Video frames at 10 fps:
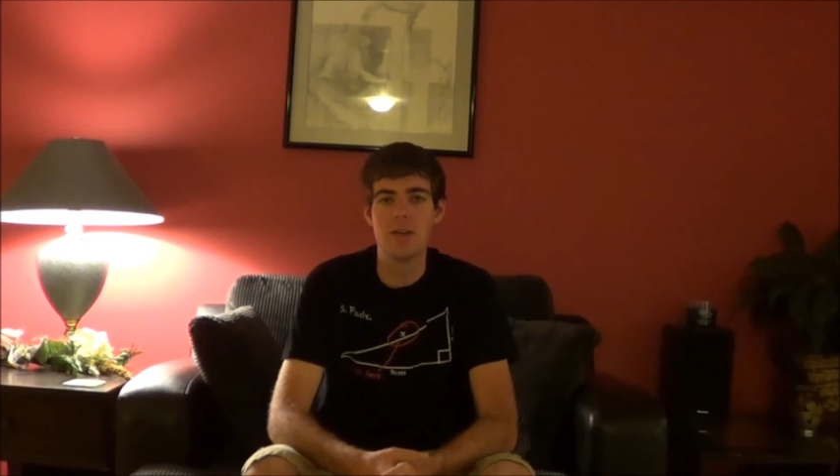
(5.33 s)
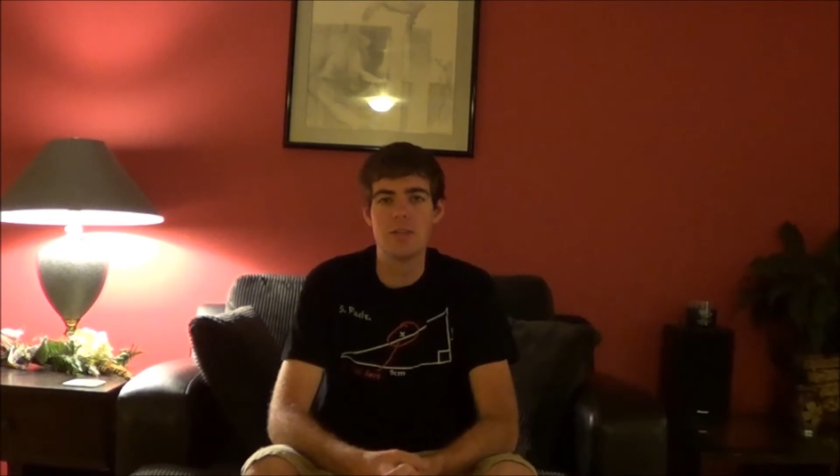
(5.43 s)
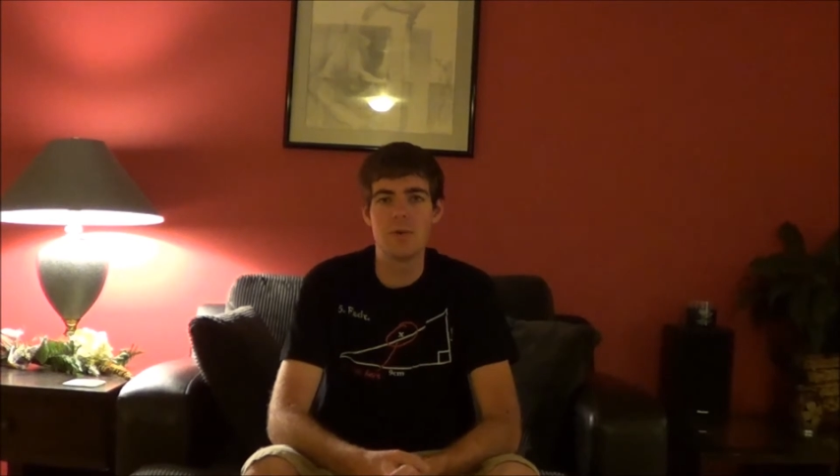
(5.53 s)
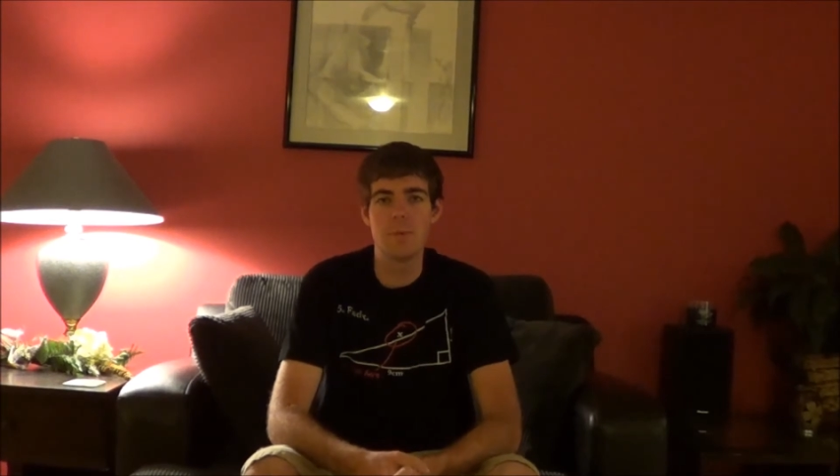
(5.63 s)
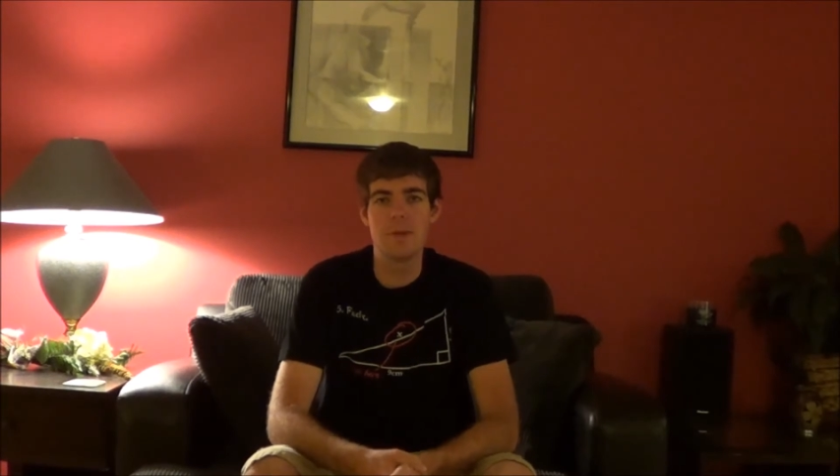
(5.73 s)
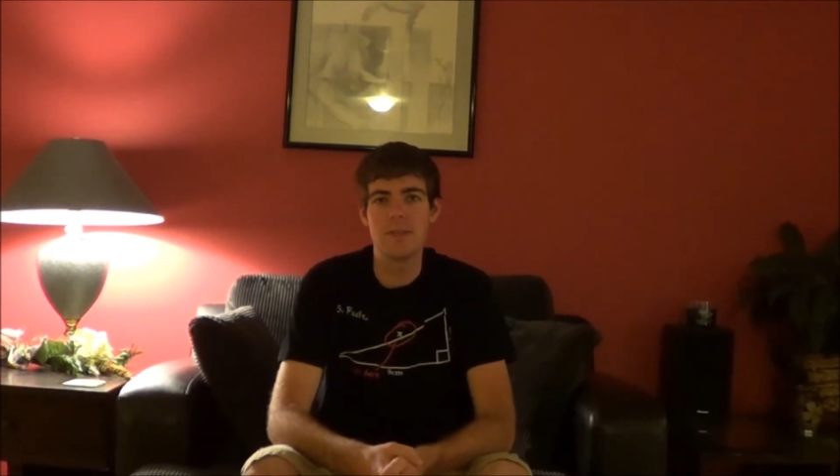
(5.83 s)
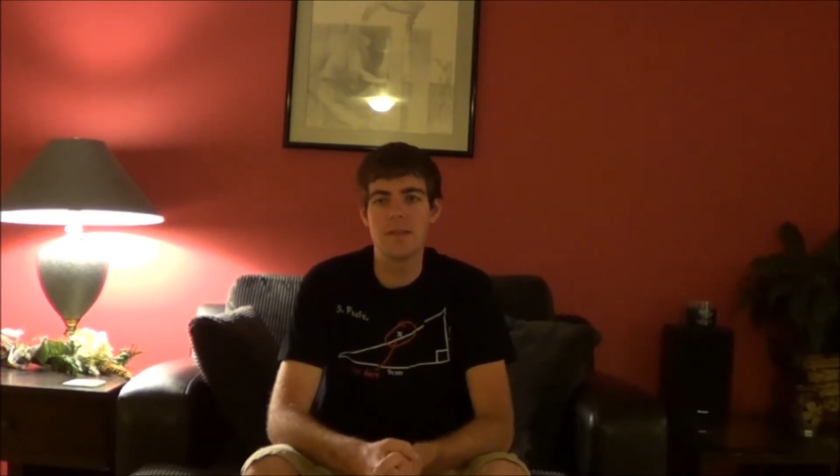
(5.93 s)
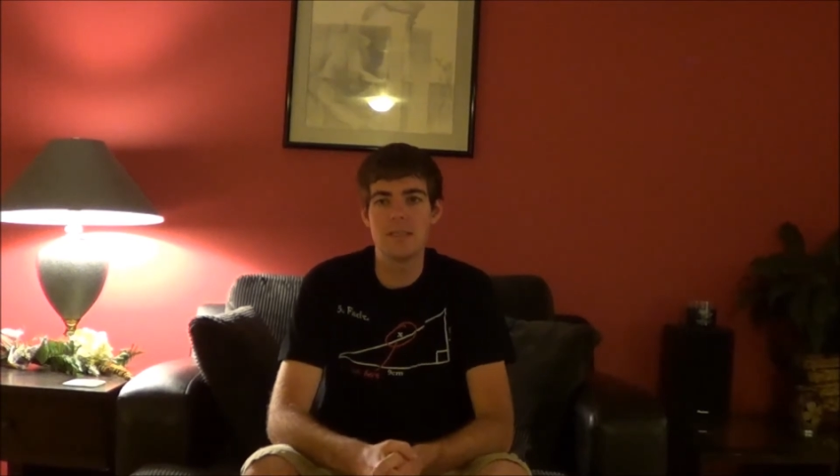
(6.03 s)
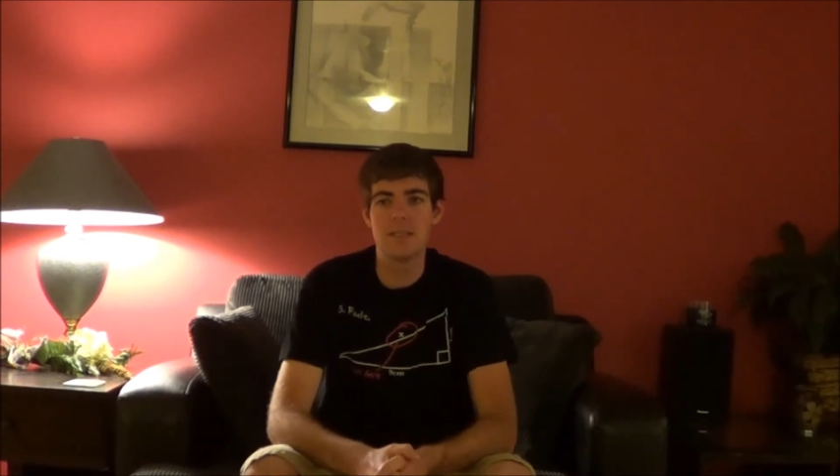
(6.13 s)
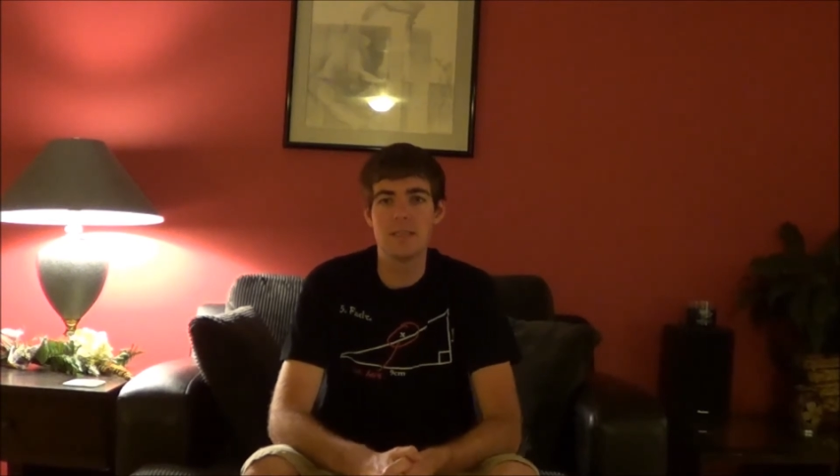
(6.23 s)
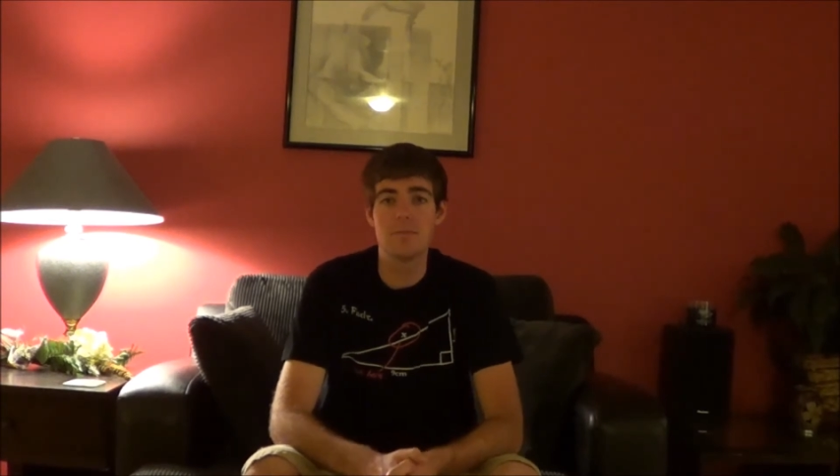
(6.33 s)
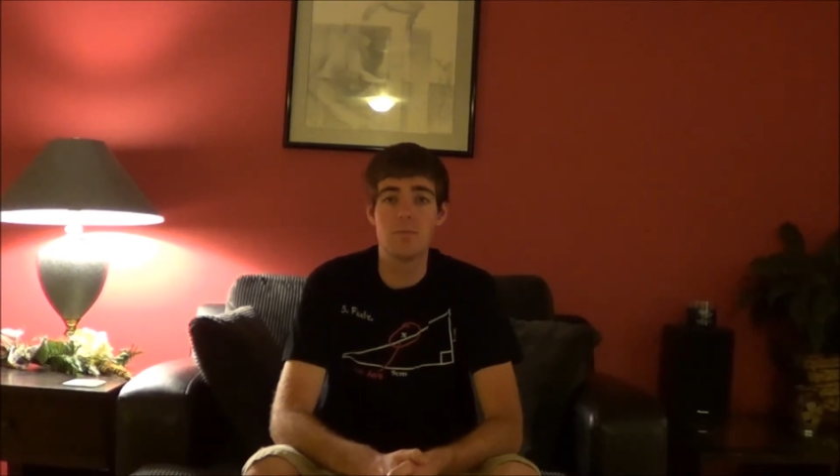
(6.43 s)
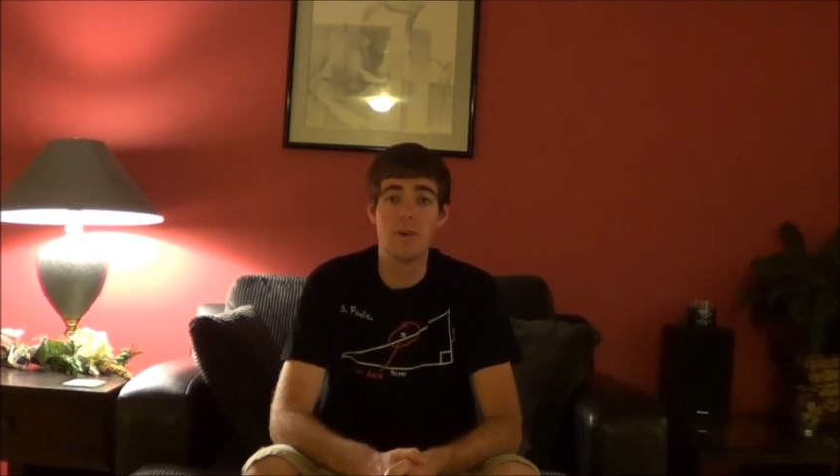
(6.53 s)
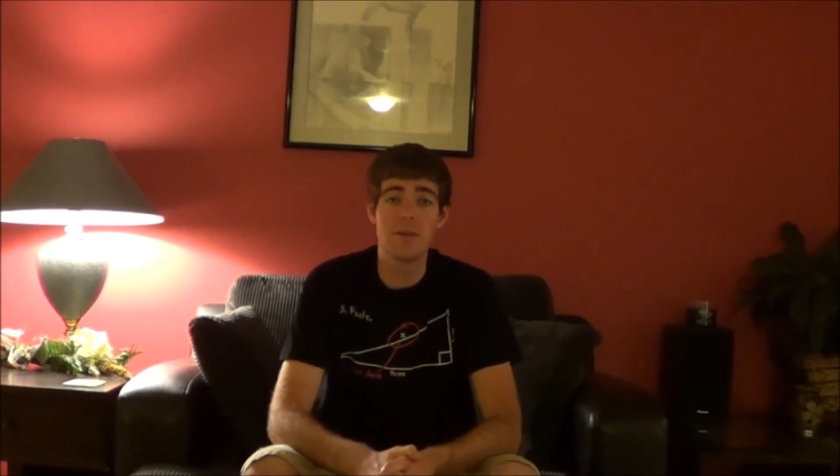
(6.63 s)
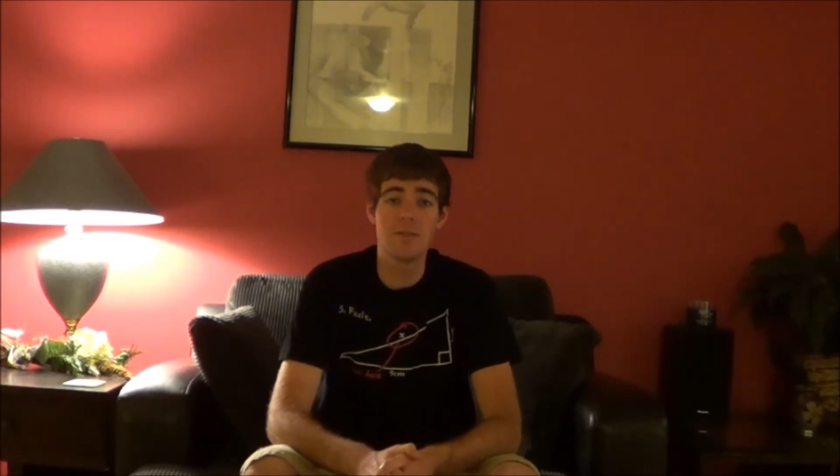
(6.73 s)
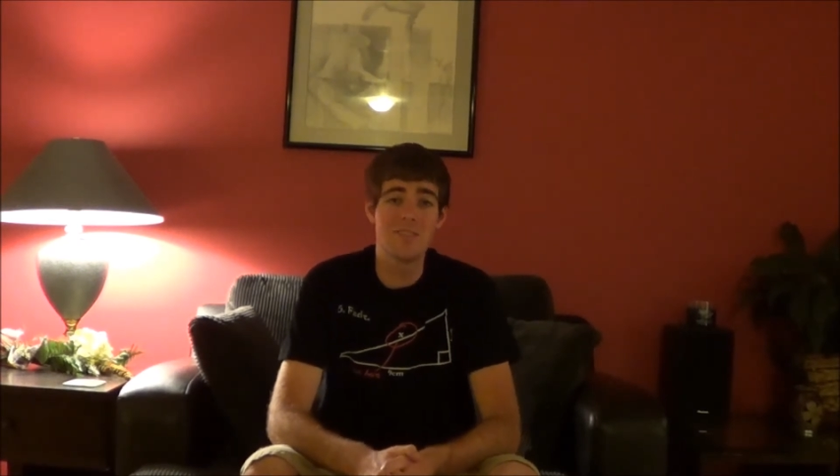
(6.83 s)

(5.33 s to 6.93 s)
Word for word: So we went to this, well,